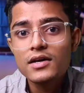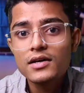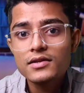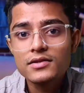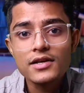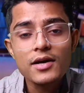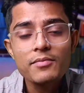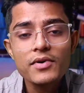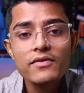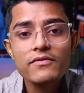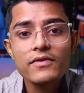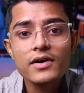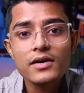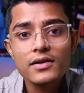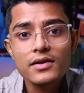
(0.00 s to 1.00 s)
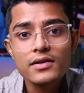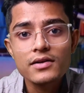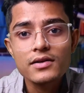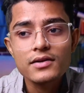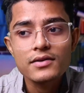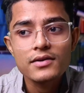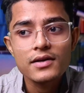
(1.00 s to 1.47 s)
The number one
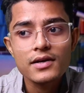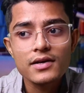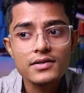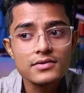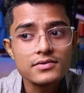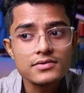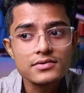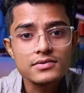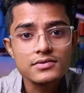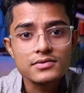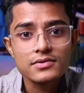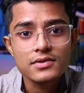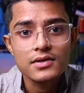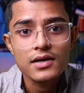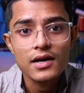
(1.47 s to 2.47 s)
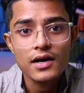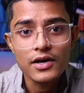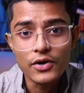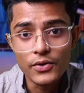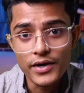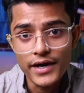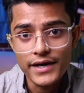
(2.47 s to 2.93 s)
is a
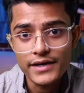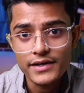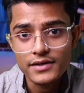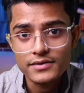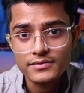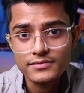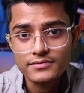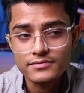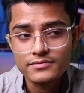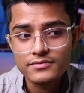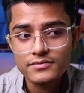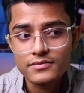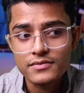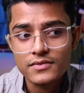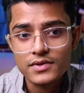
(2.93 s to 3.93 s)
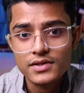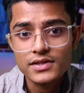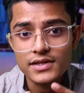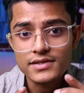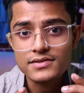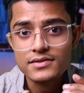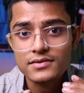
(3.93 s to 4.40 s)
good idea.
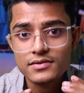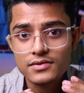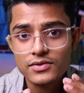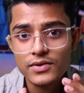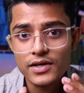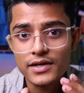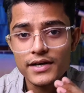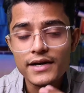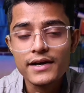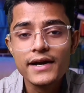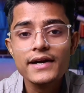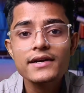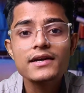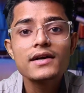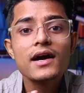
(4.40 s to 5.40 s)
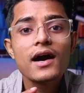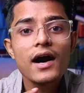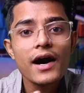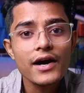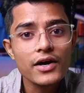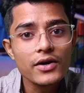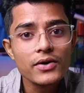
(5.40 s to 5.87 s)
Yes, you heard it right.
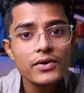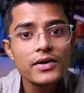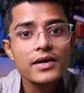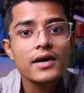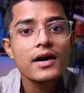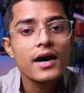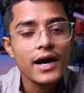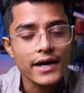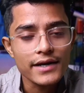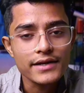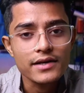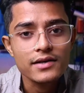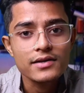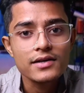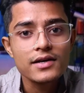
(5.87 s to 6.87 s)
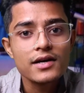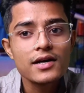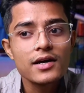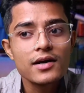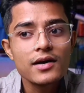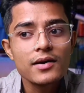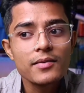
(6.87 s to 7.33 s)
A good idea.
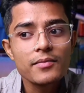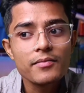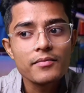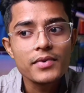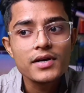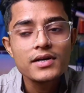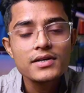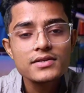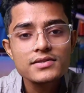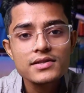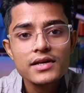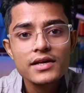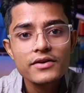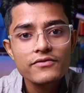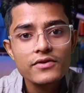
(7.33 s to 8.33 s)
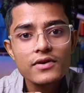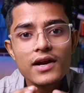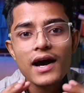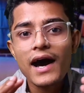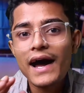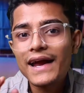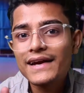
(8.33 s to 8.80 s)
Because if your
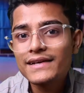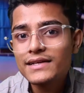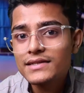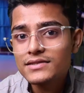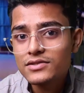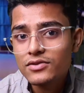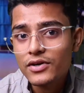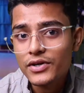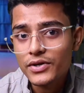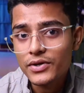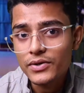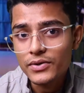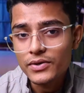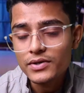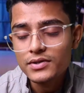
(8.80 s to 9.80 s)
idea is not good,